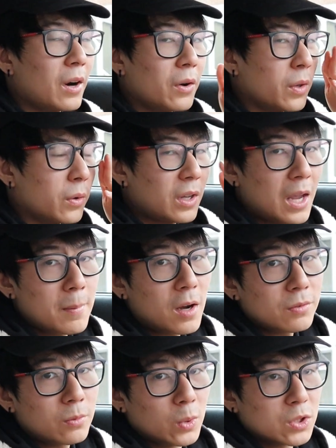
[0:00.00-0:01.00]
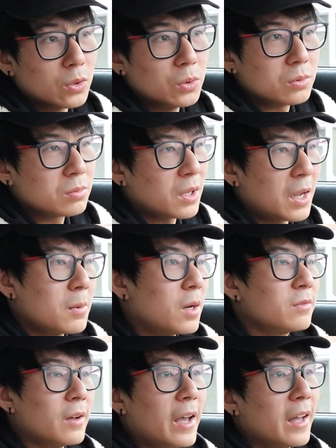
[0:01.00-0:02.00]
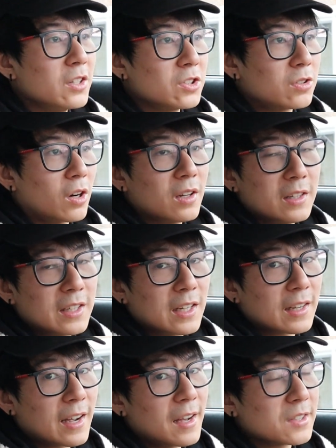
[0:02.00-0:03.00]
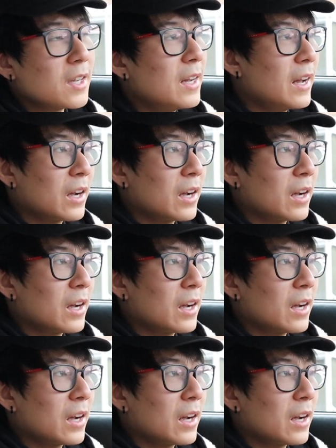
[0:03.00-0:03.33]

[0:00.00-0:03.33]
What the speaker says: I don't know, came off, was loose, came off, and it started leaking gas.